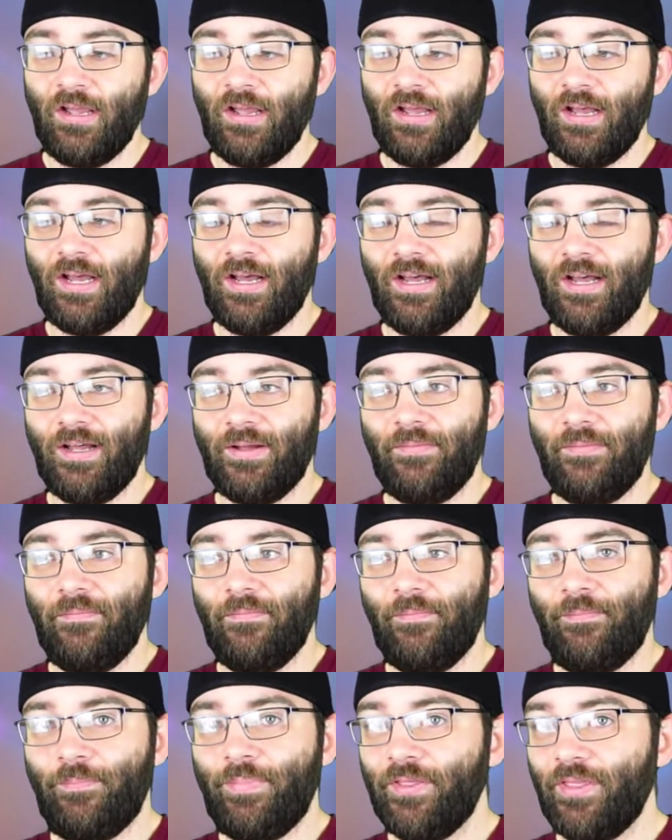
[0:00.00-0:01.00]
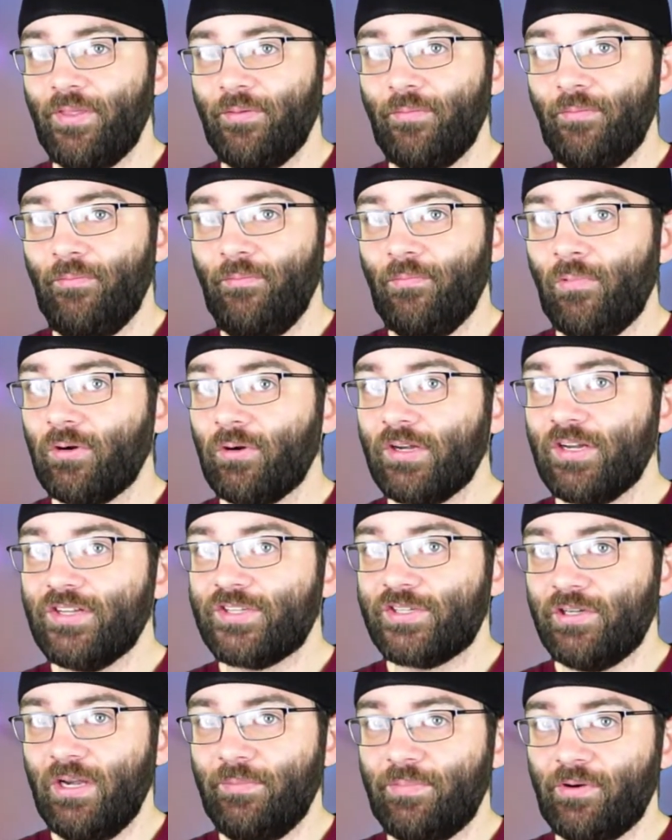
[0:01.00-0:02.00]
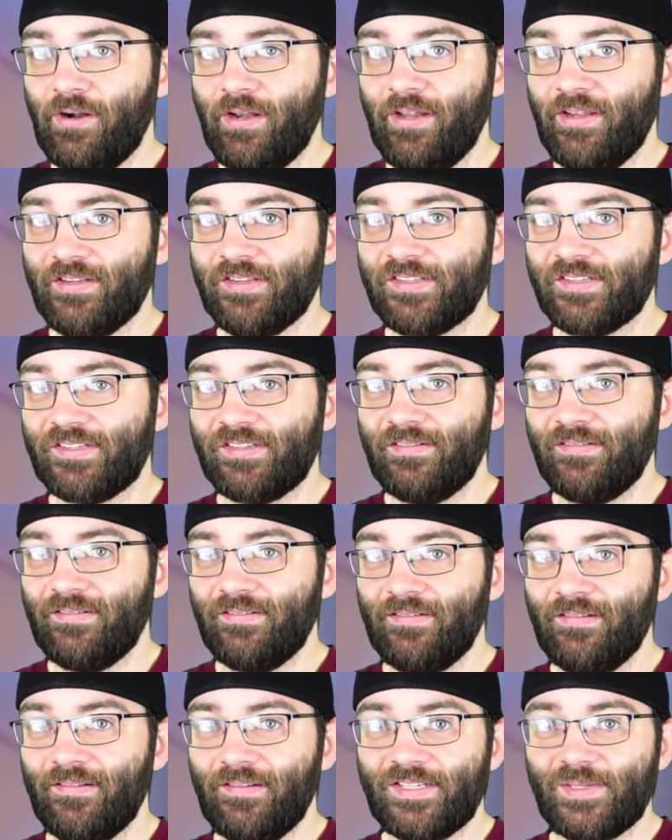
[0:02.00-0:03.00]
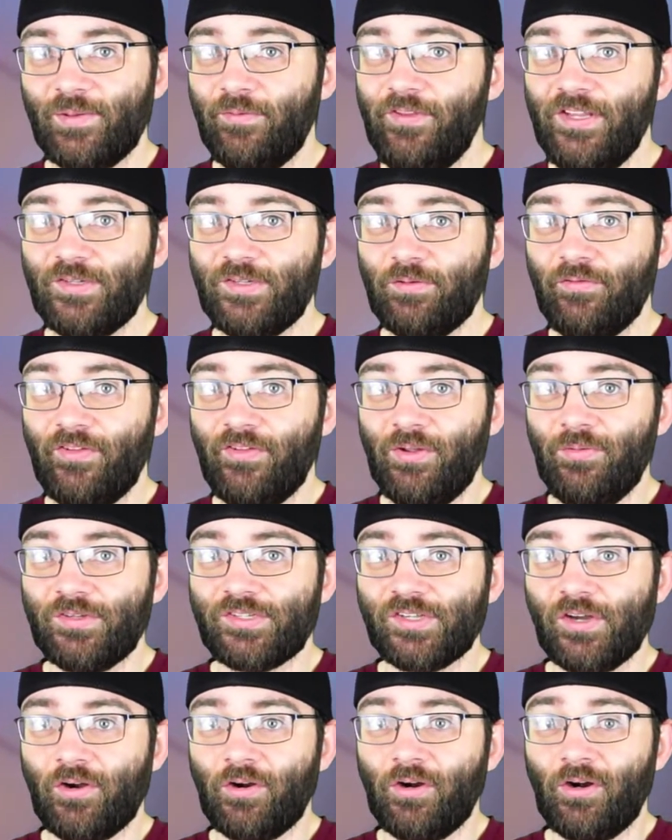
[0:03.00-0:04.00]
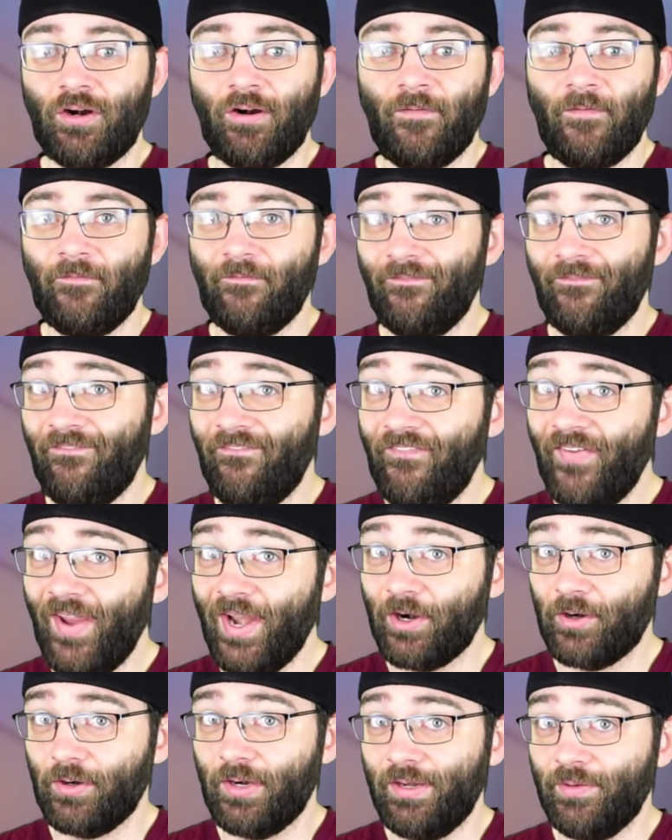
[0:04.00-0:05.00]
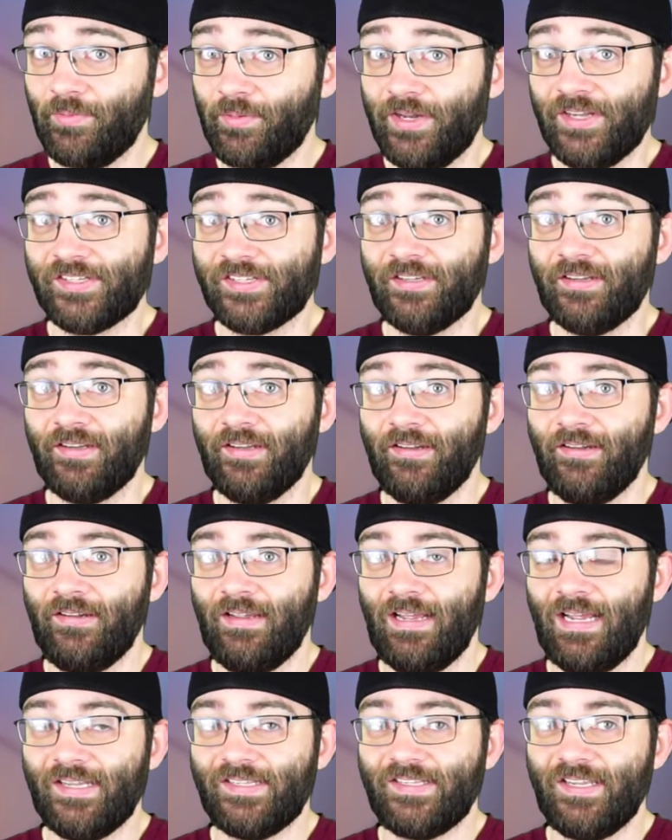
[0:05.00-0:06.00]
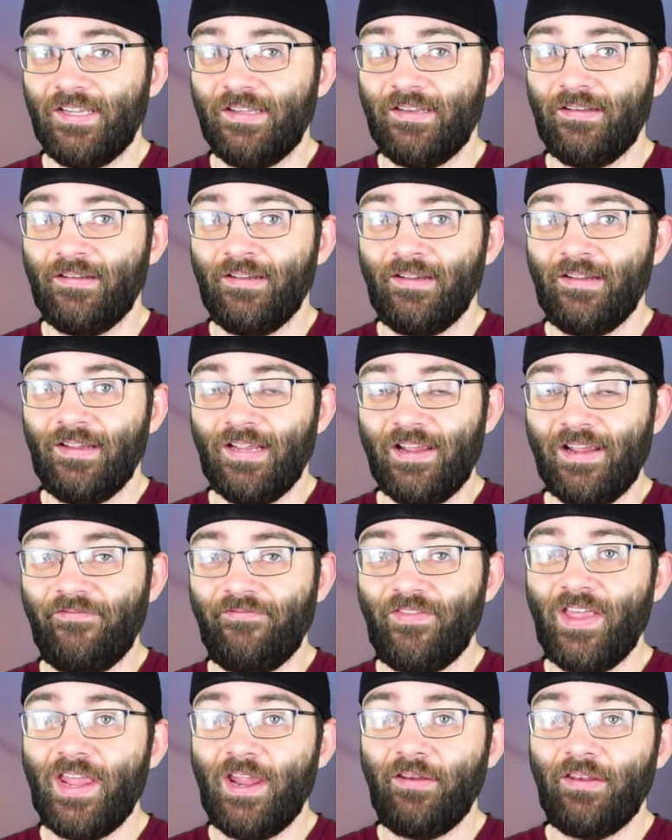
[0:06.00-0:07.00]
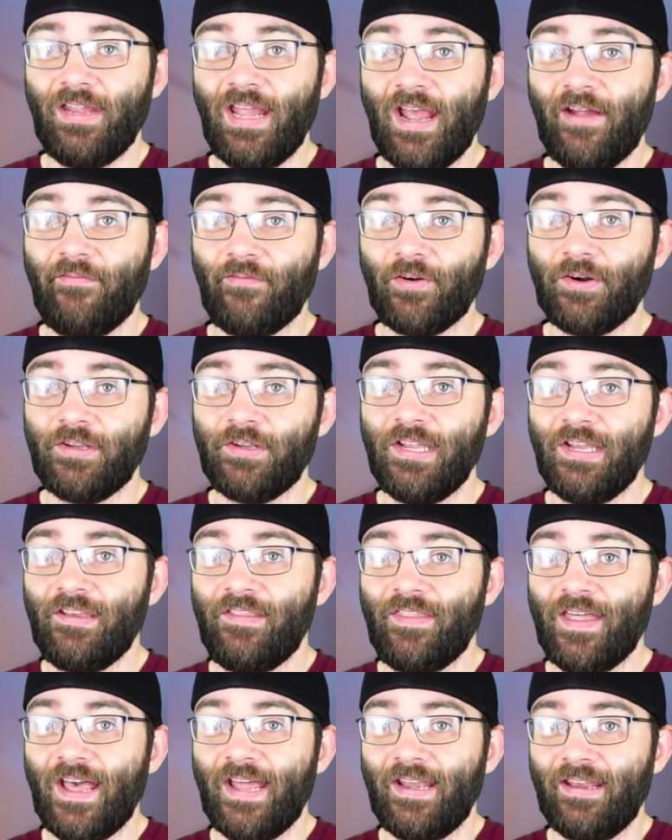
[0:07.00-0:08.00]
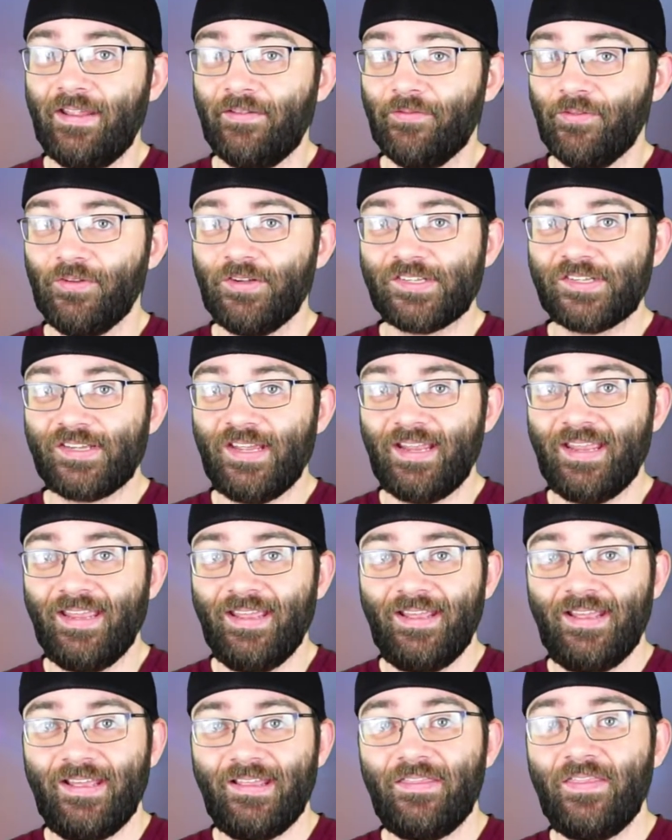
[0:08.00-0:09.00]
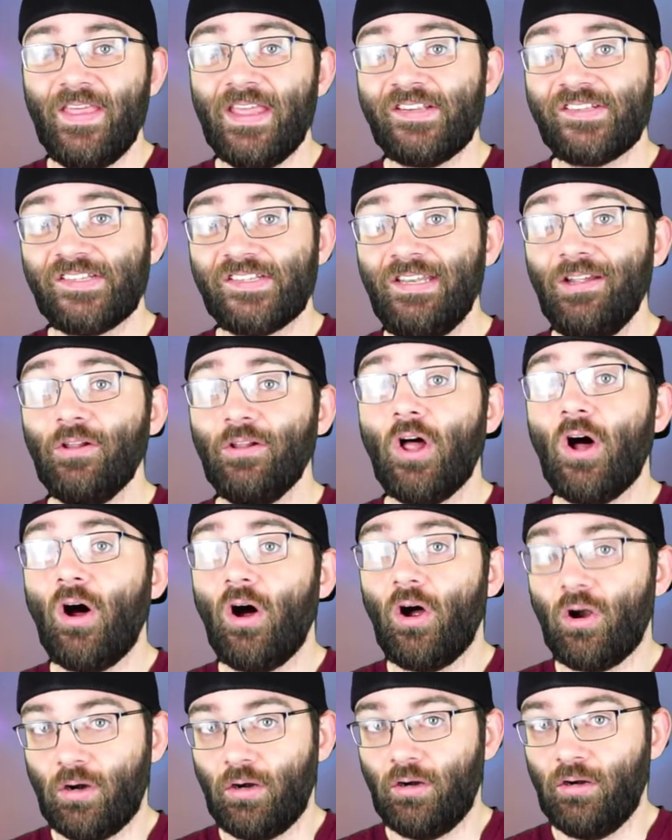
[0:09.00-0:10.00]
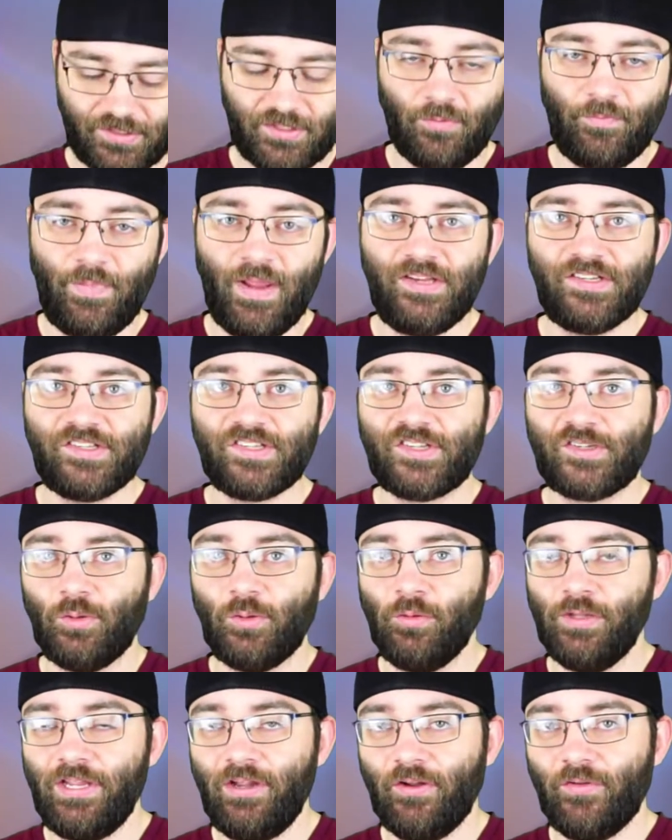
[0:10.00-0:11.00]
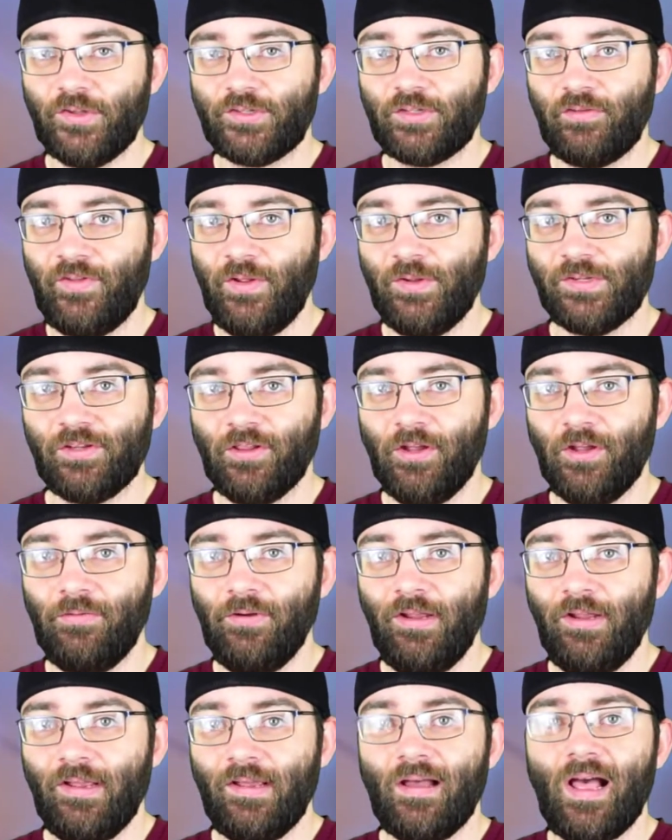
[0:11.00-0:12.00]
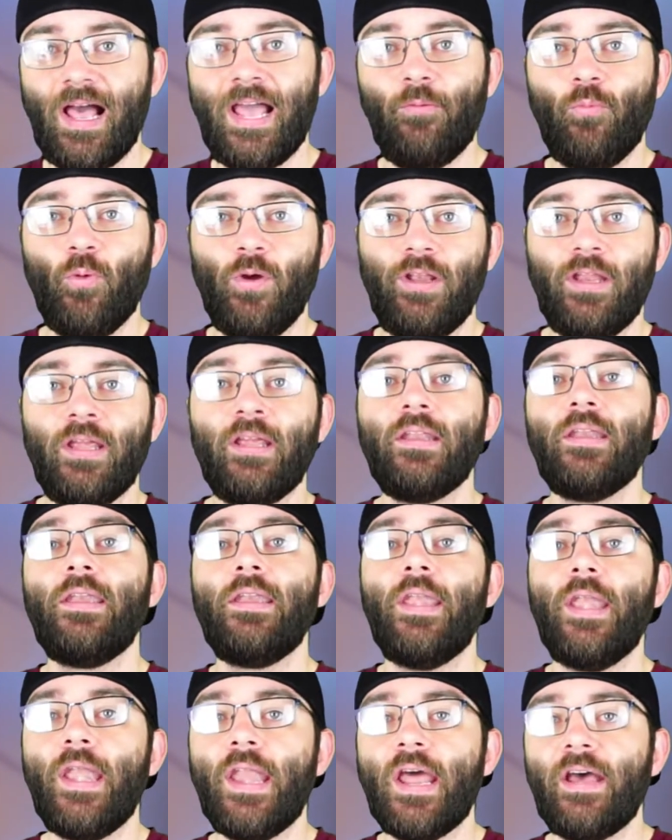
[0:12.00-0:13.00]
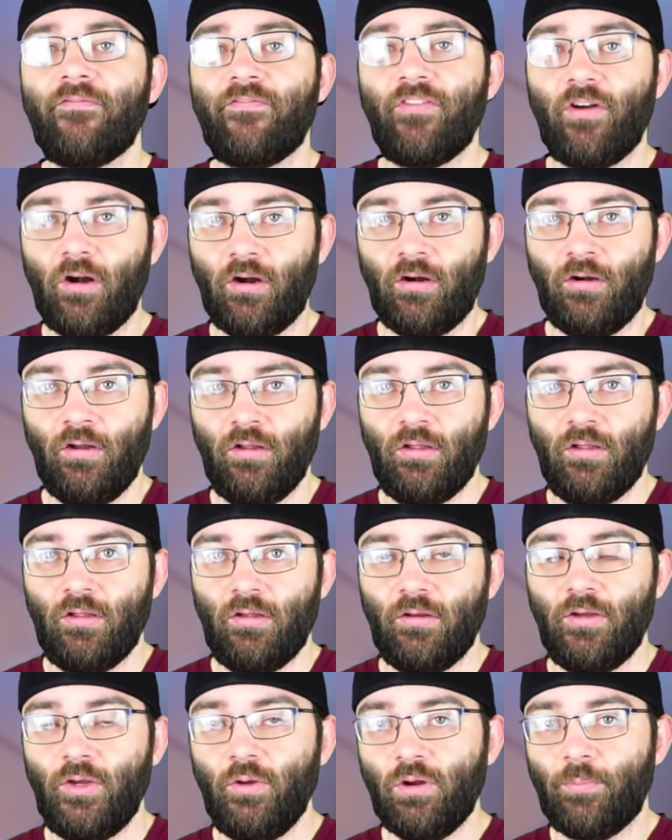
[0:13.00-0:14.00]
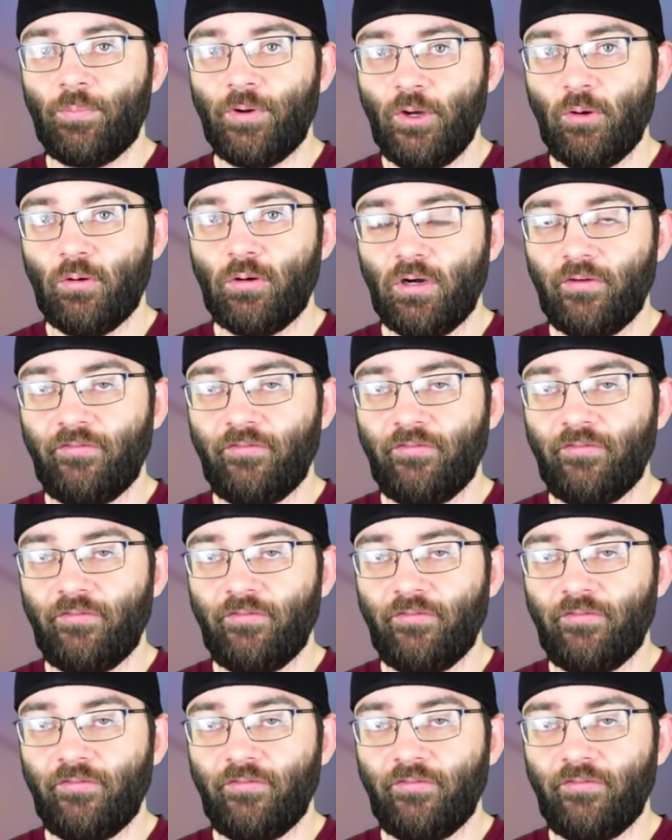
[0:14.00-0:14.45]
But the more concerning part is, some of these reviews are very recent. As in, if they ever did that, it looks like They still are. So based solely on those reviews alone, I would never do a pre-order